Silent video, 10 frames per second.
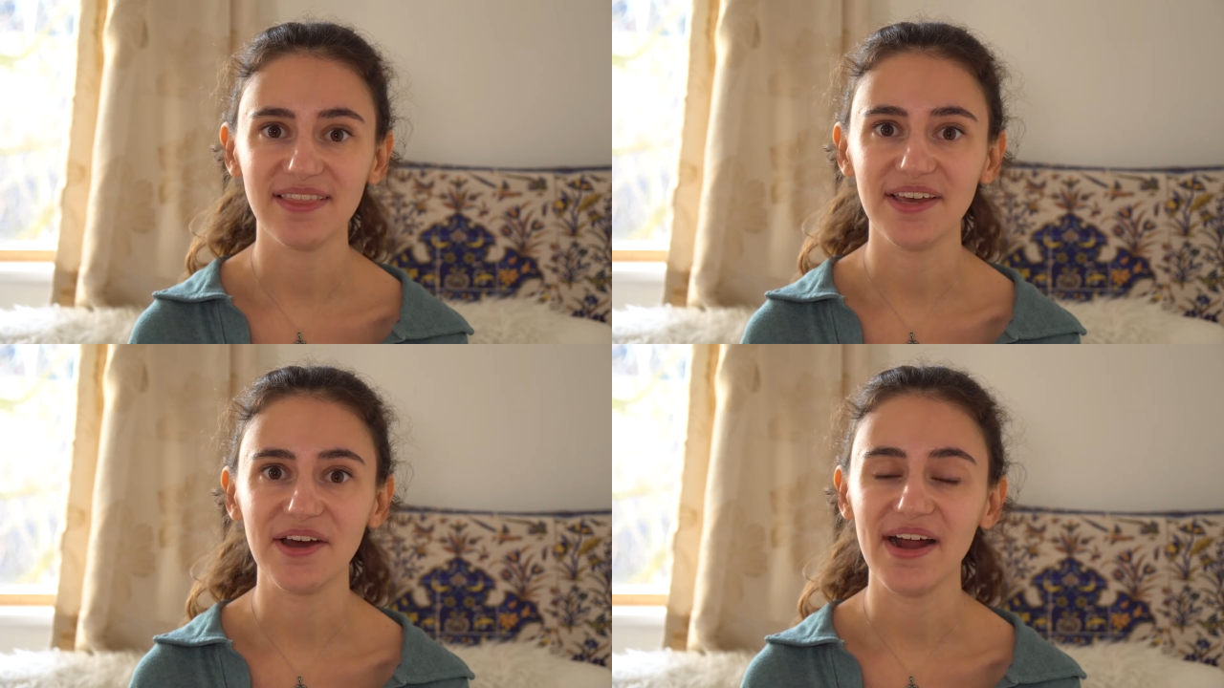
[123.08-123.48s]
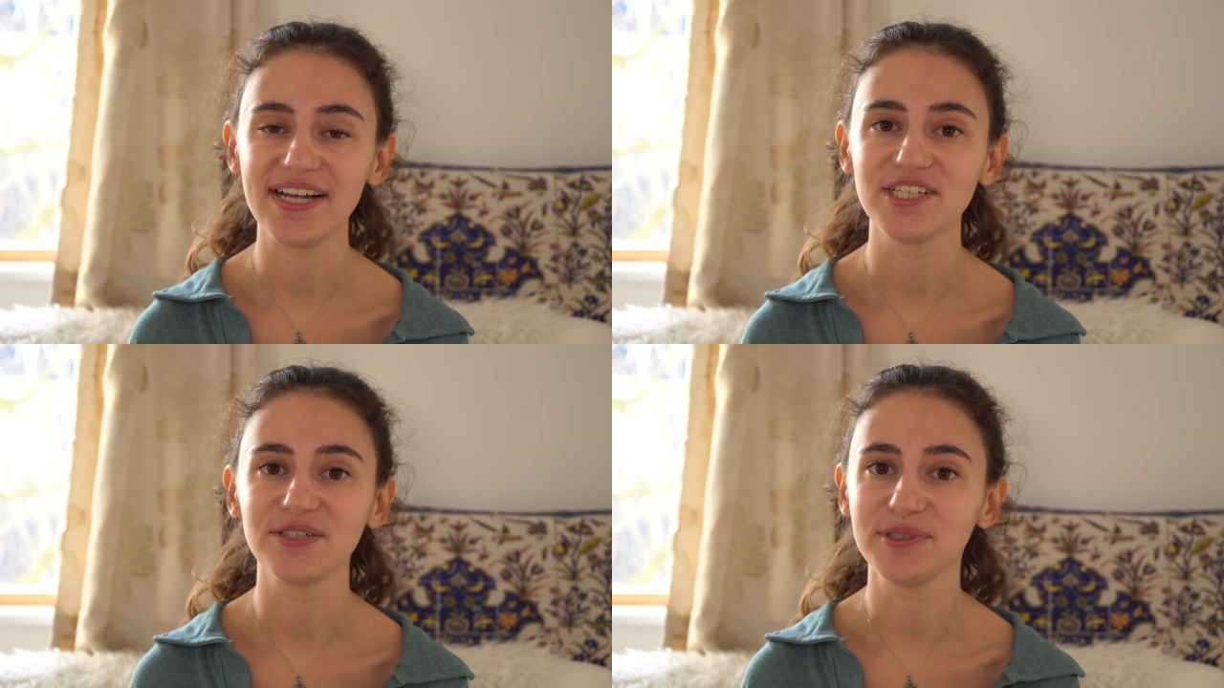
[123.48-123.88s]
that they are
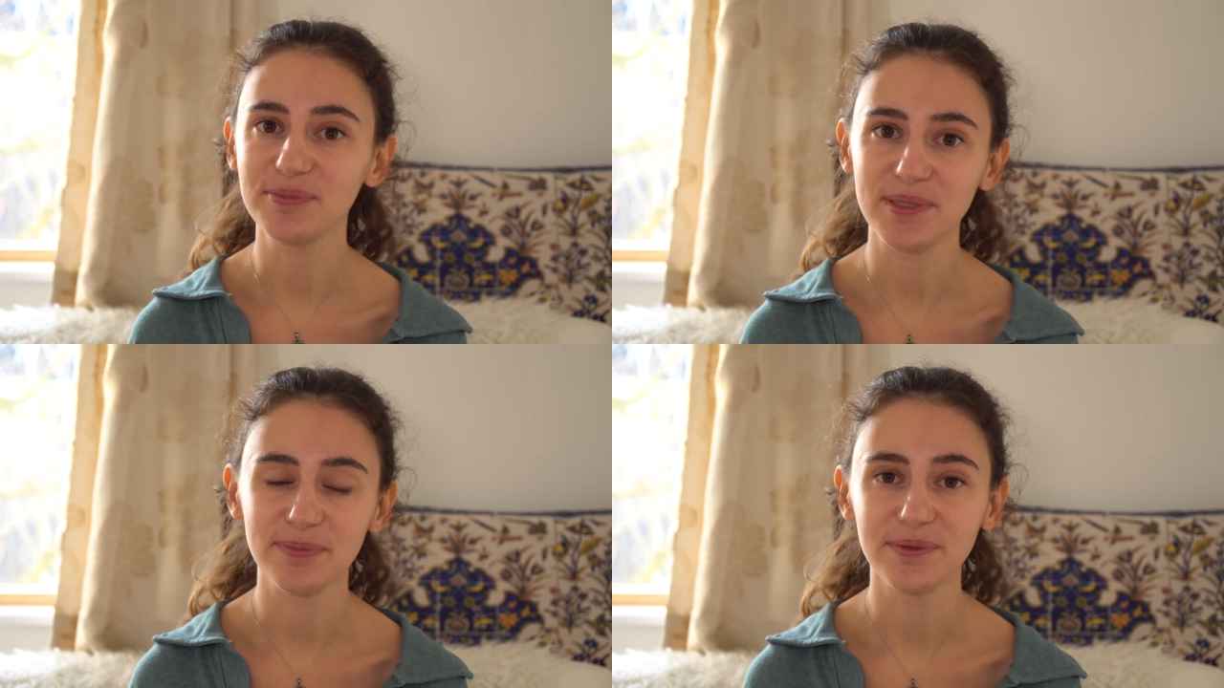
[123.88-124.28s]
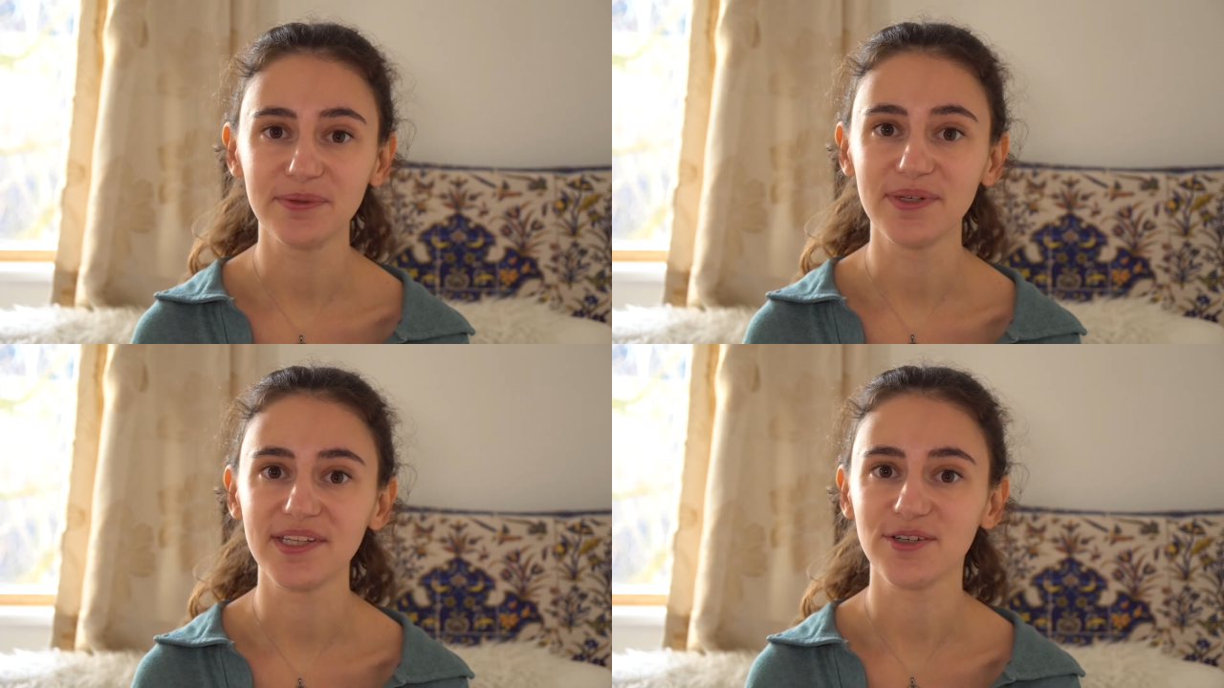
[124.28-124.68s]
actually real
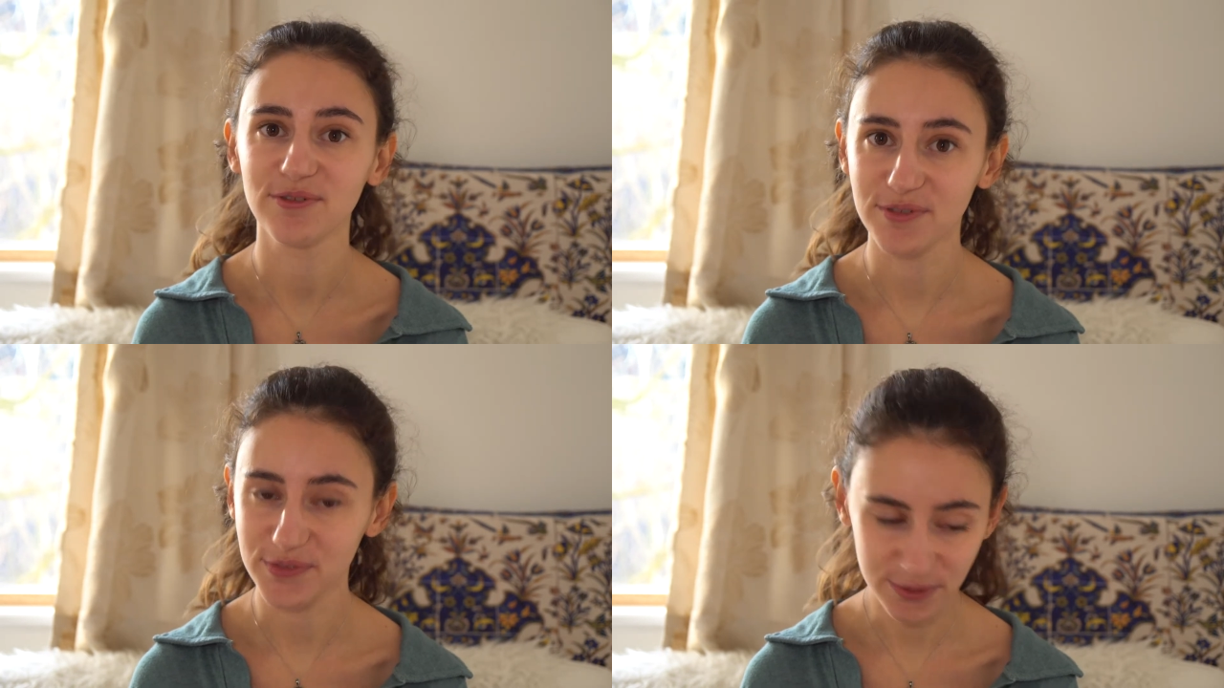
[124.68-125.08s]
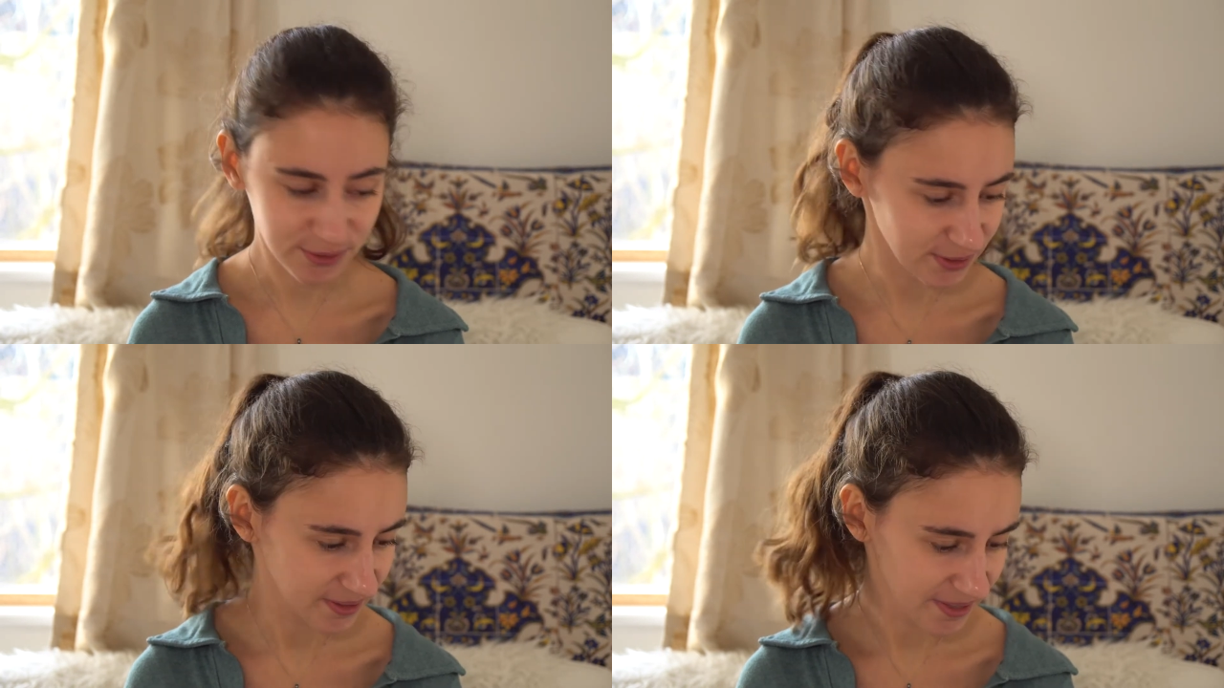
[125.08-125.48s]
people with good
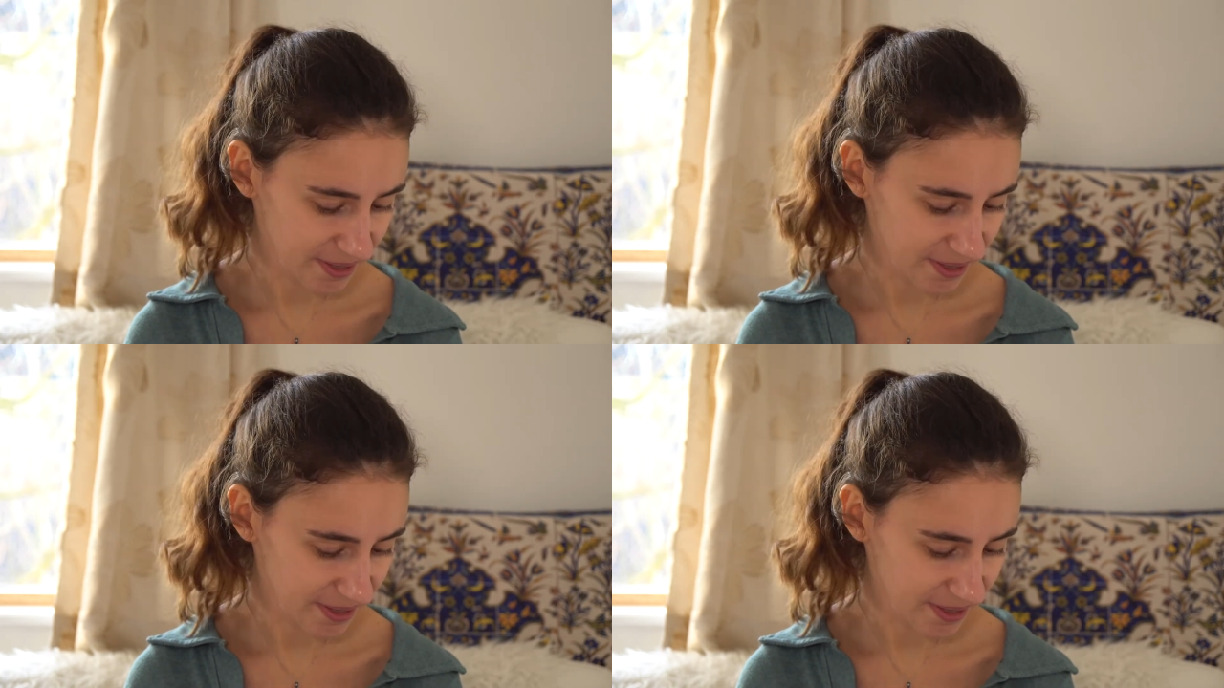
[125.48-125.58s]
reviews.